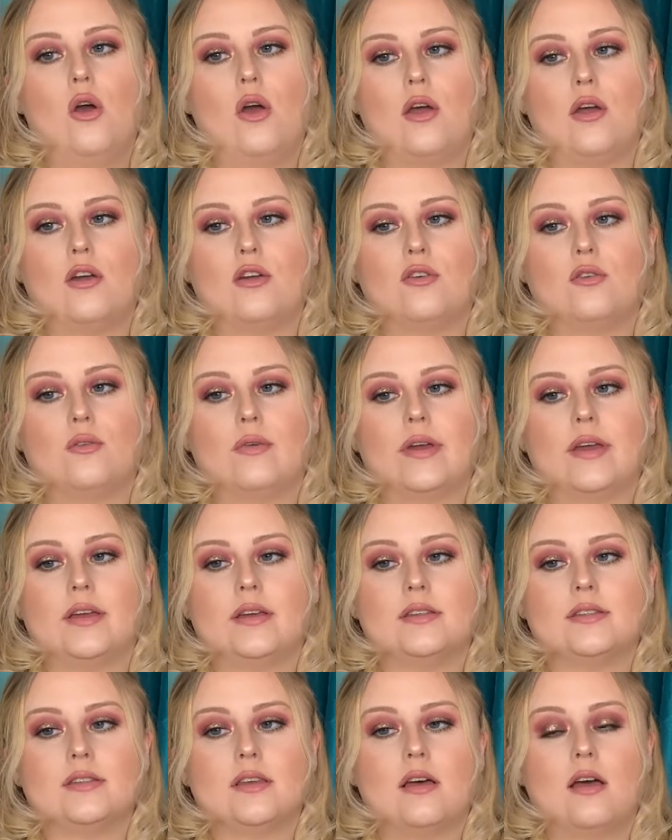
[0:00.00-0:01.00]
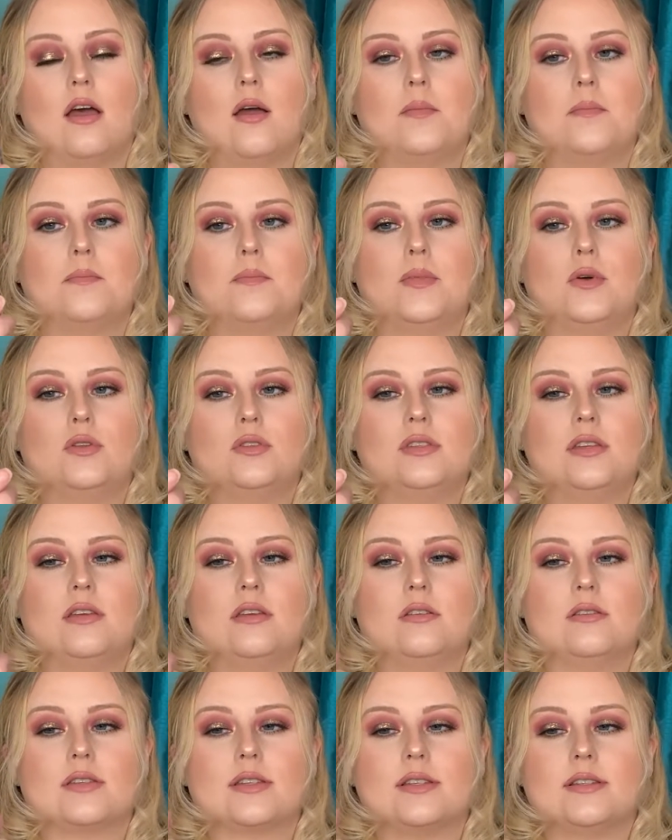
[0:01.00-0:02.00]
Eraser
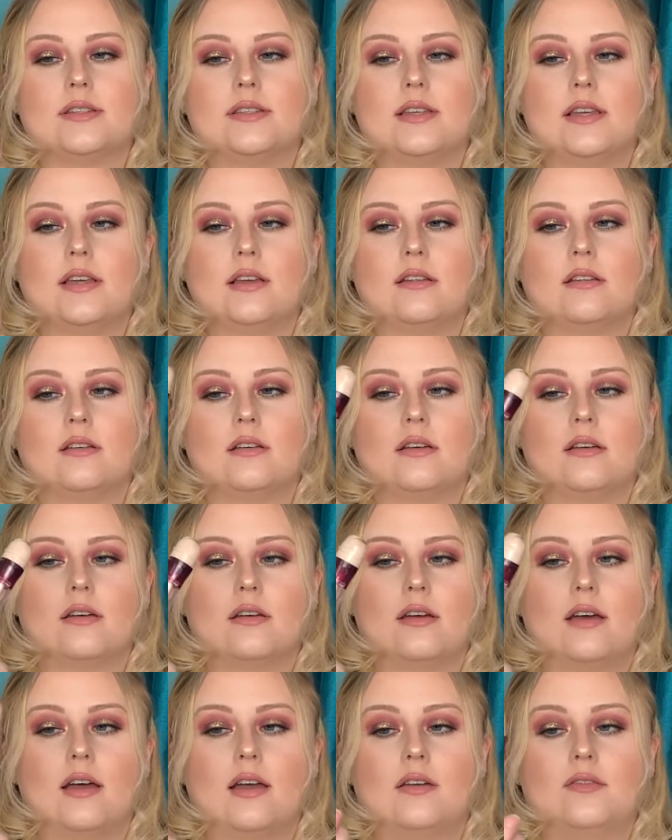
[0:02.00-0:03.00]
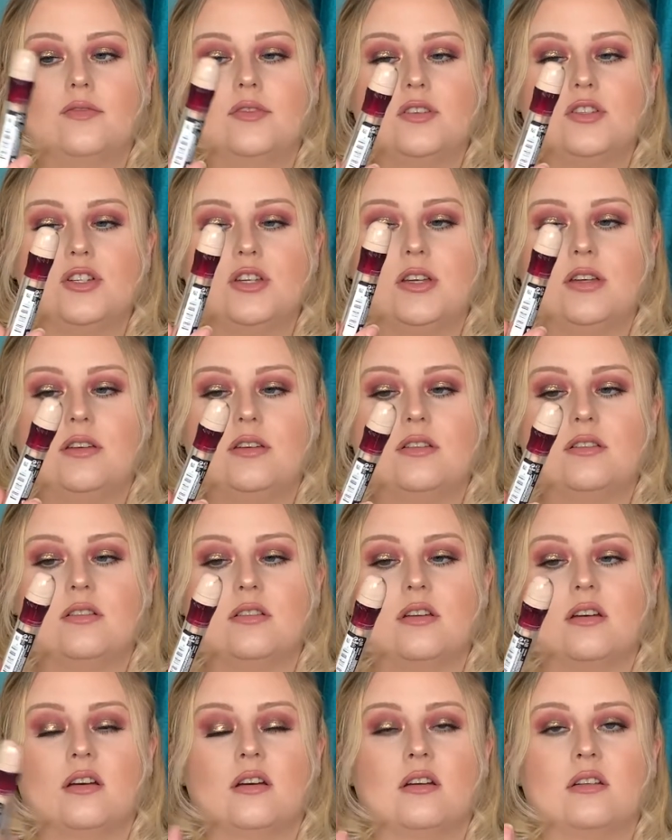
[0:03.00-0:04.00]
Multi-Use Concealer. I have the shade
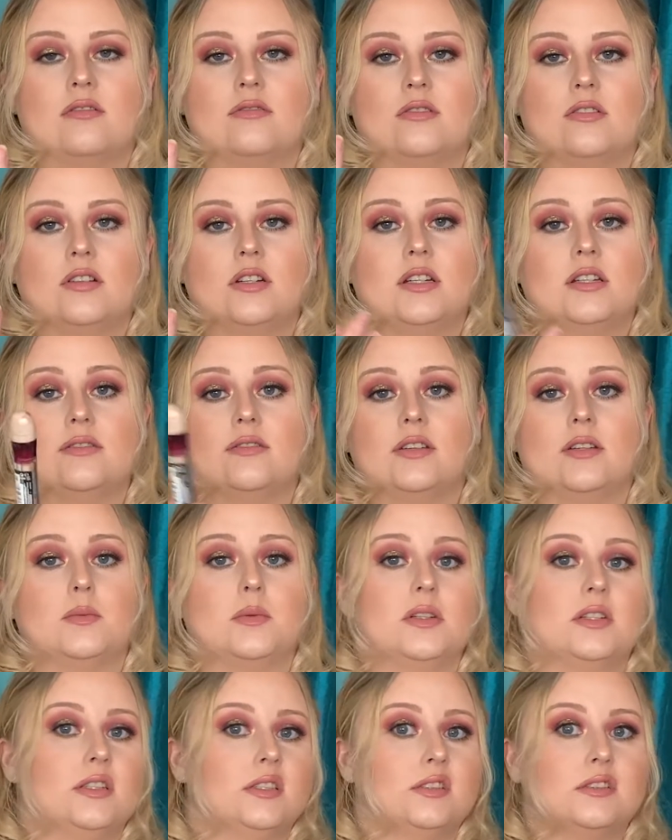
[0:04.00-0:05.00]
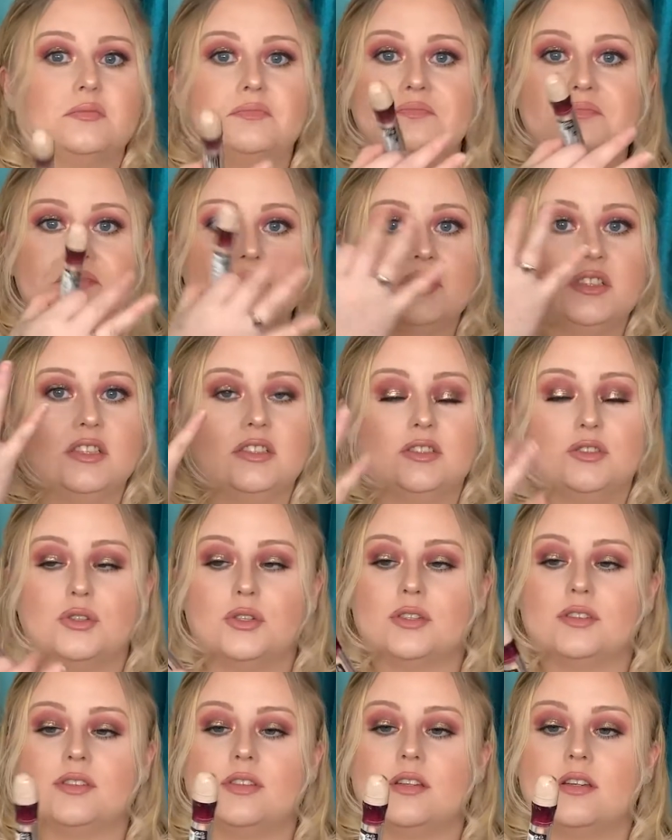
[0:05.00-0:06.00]
Ivory if anybody's
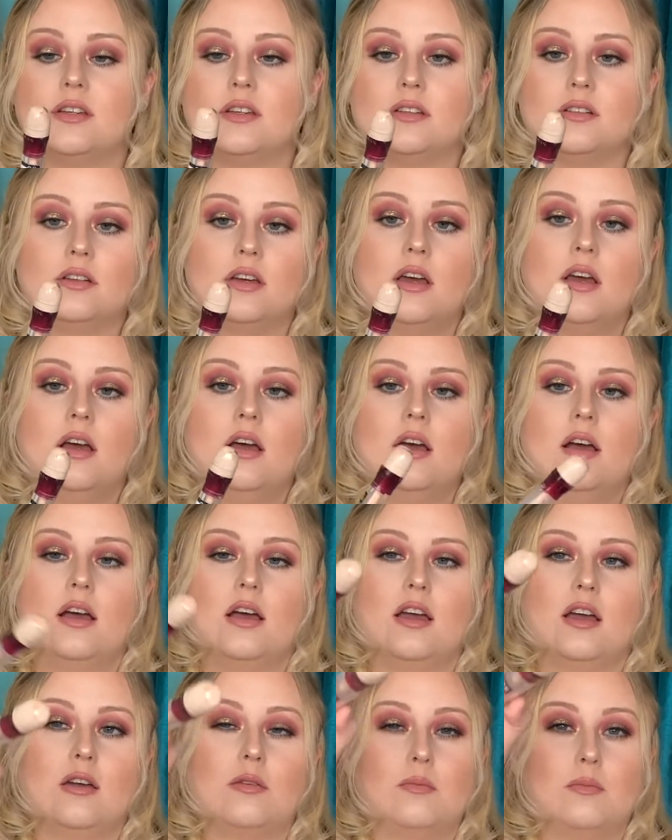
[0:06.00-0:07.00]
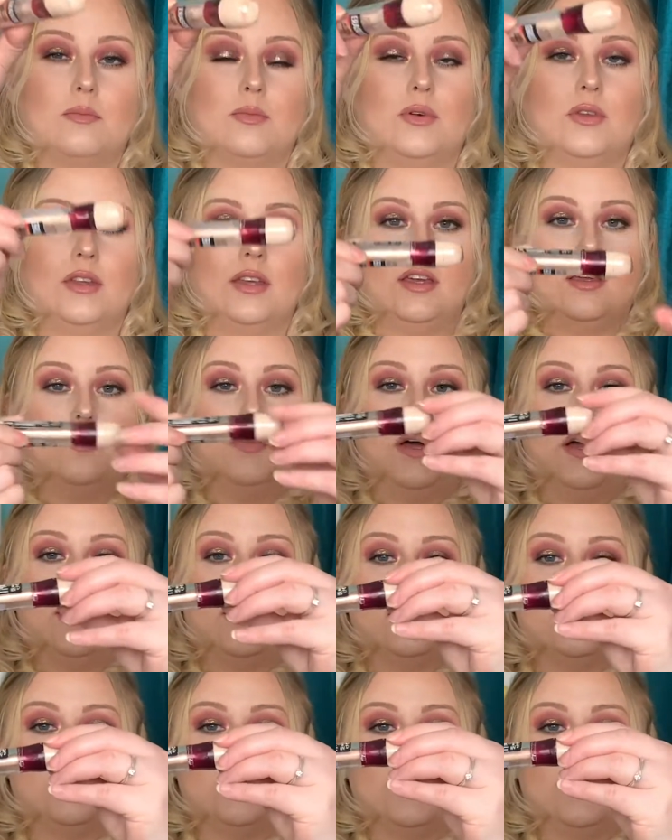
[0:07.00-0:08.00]
interested, but the
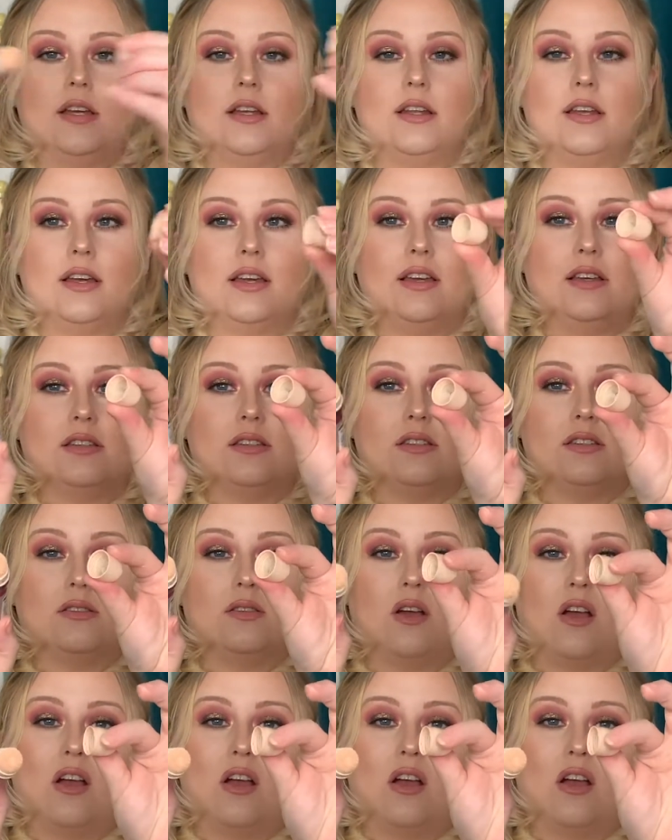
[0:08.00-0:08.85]
packaging is